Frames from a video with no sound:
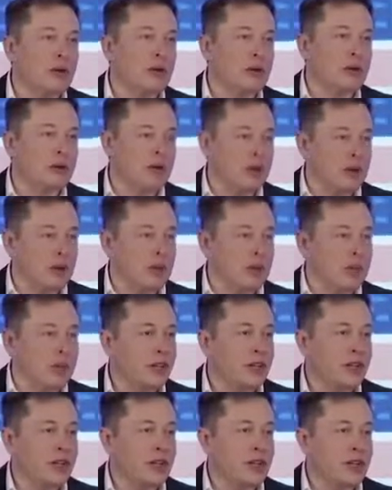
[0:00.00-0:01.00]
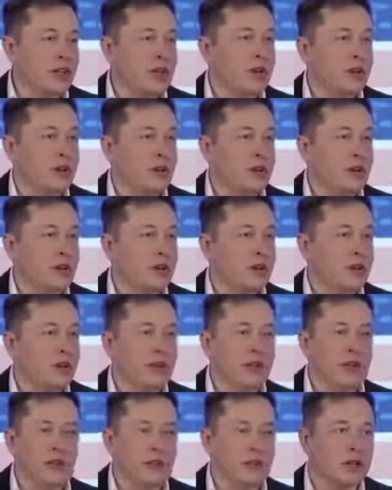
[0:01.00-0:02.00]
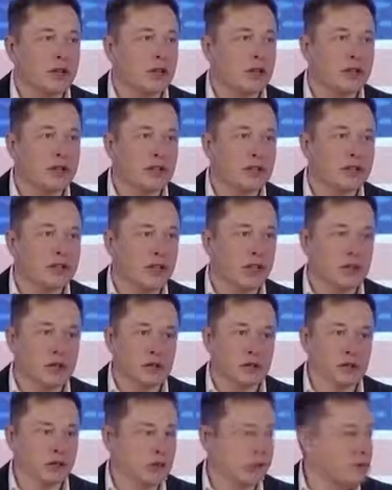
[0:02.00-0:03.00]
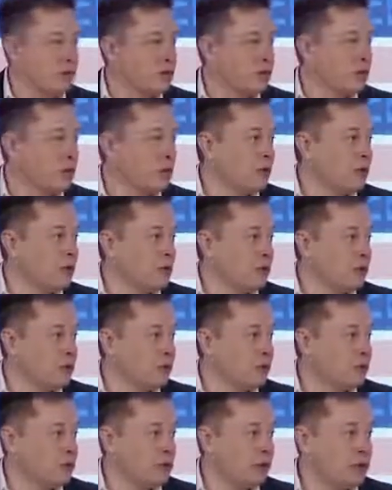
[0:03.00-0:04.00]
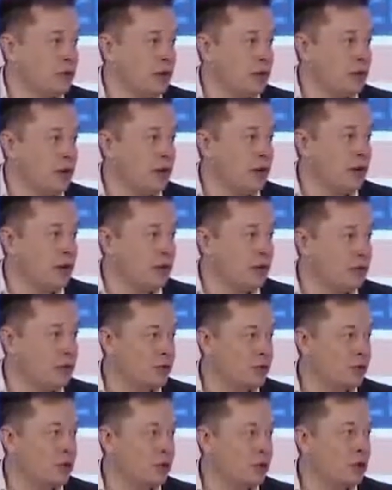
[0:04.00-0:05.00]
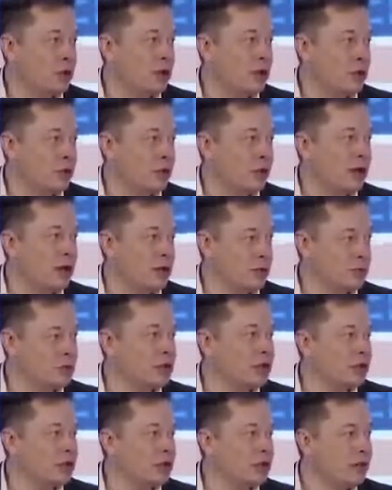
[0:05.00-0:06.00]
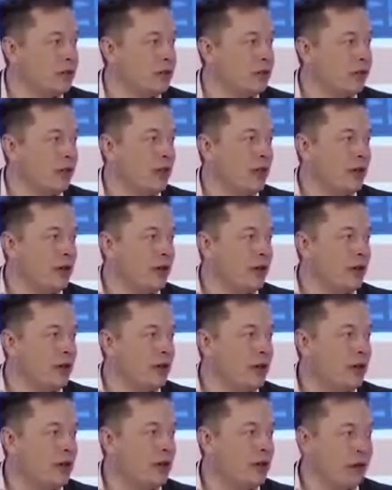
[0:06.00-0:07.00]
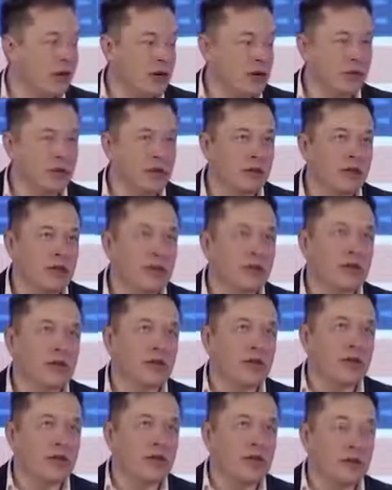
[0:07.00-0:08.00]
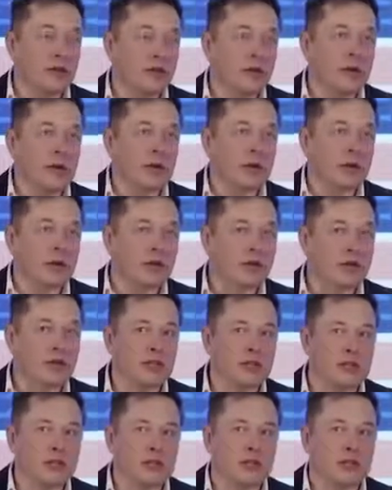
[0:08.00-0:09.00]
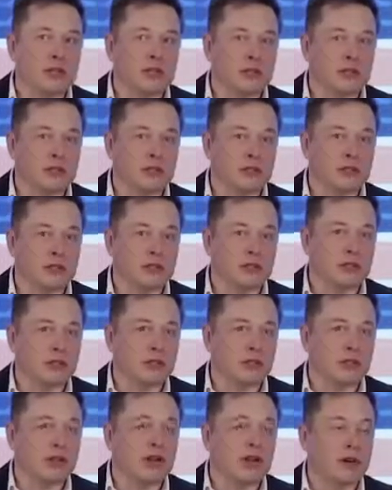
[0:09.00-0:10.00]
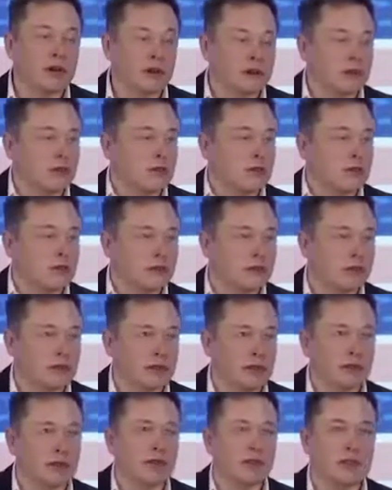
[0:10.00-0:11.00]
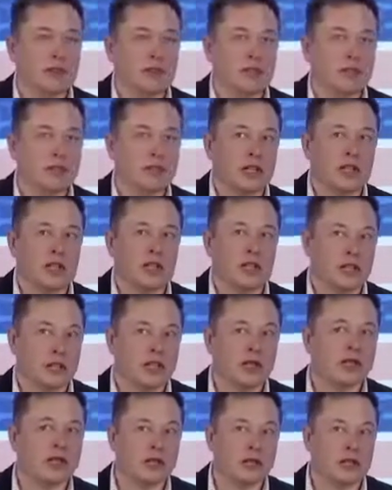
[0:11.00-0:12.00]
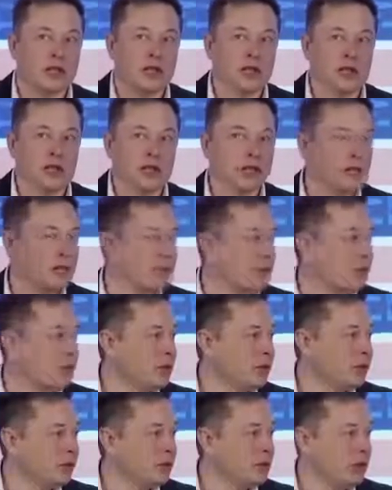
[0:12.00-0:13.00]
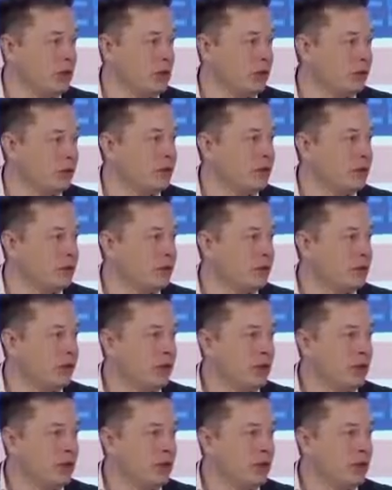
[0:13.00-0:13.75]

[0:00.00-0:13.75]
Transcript: If you could establish a tax on carbon, then no incentives or subsidies would be necessary because the market system would work as it should. I'm a big believer in the market system. The market system is just basically the collective will of the people. That's all.